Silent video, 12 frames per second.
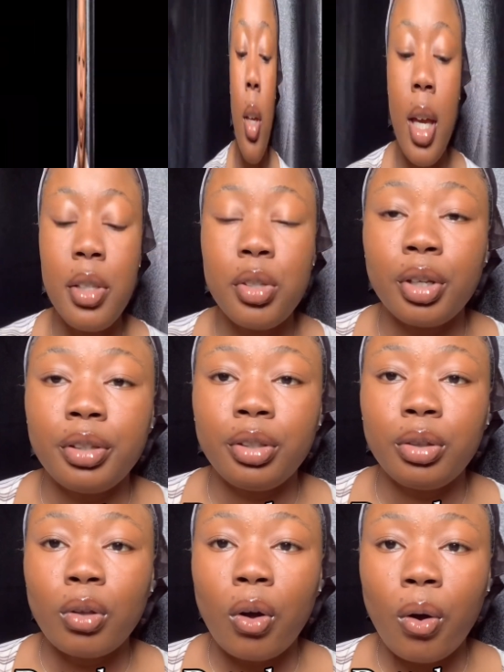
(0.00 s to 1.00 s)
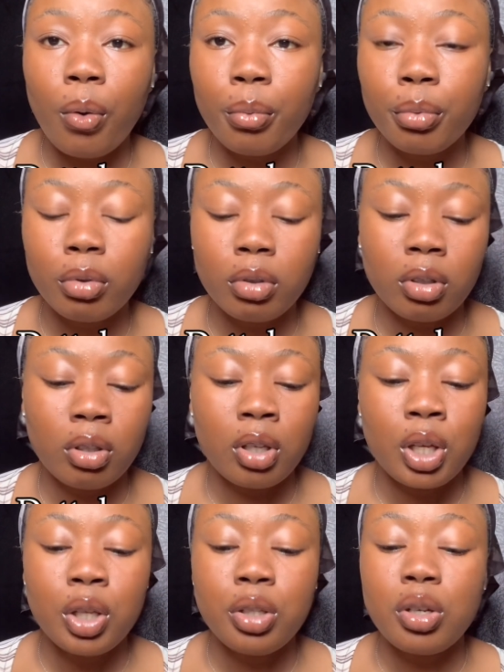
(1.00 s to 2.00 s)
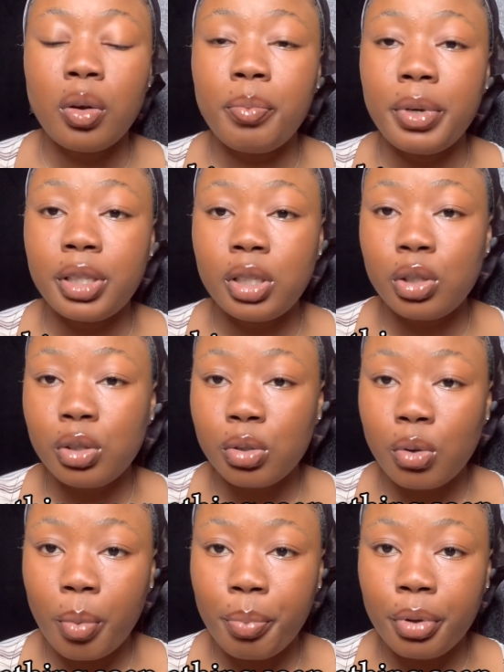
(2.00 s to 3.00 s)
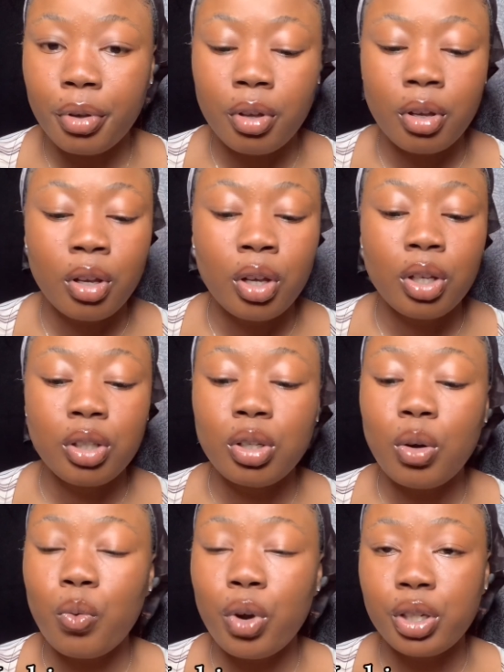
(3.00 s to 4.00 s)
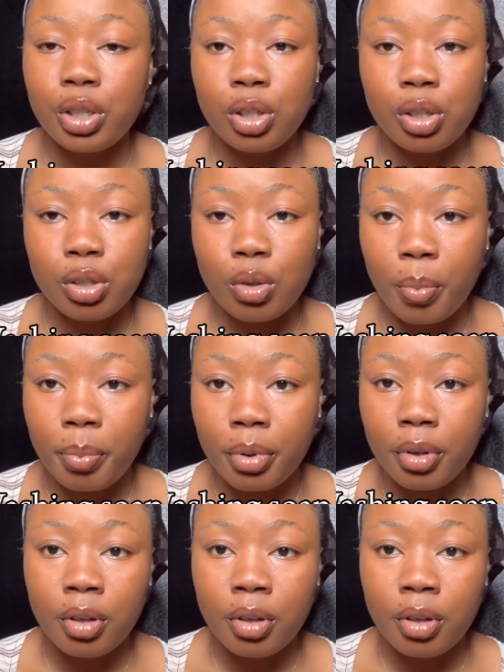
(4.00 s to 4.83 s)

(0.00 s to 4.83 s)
Get your Dettol, your bathing soap, your washing soap,